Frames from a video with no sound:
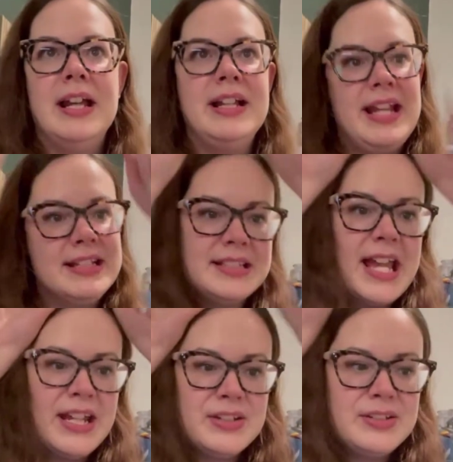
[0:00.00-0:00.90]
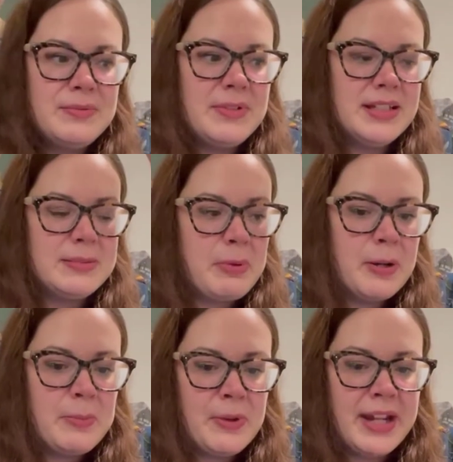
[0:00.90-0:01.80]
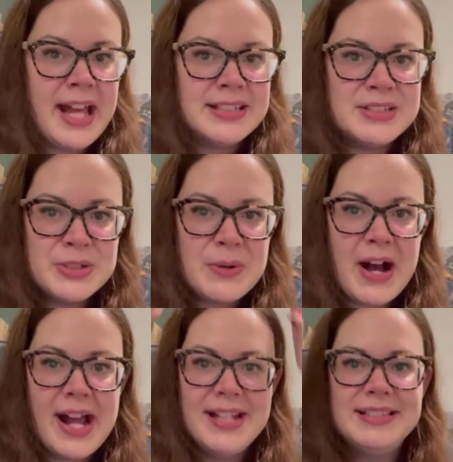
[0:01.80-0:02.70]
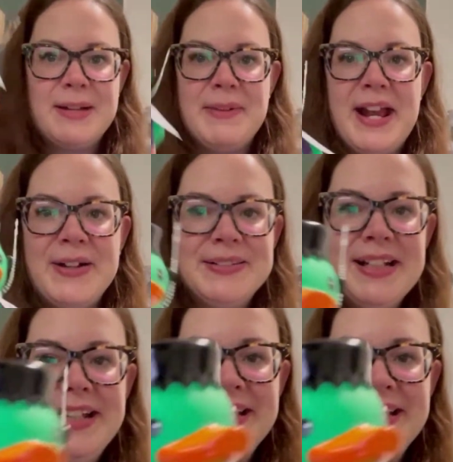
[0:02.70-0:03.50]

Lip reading: and he has like, it's purple and it has two eyes coming out.